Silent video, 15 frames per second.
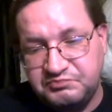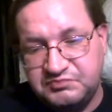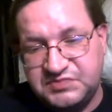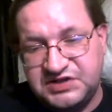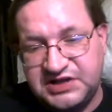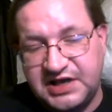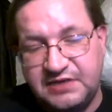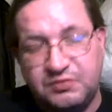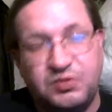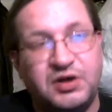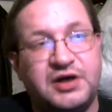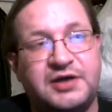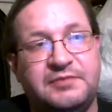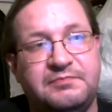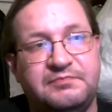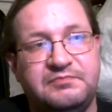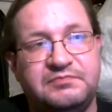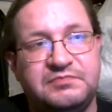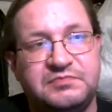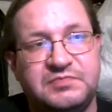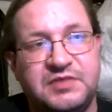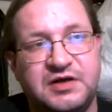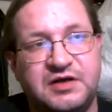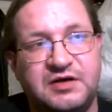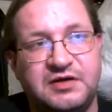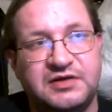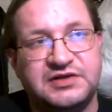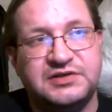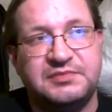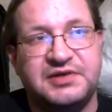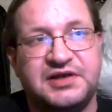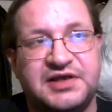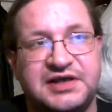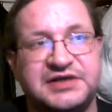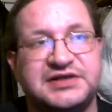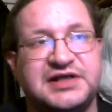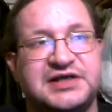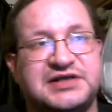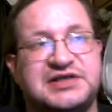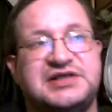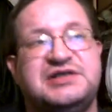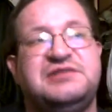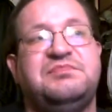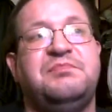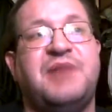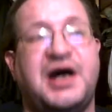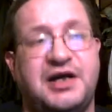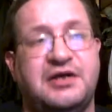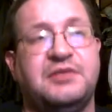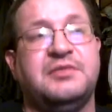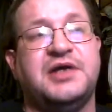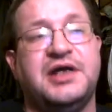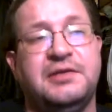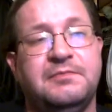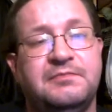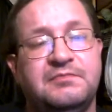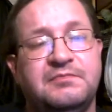said what are some of the things that inspire me.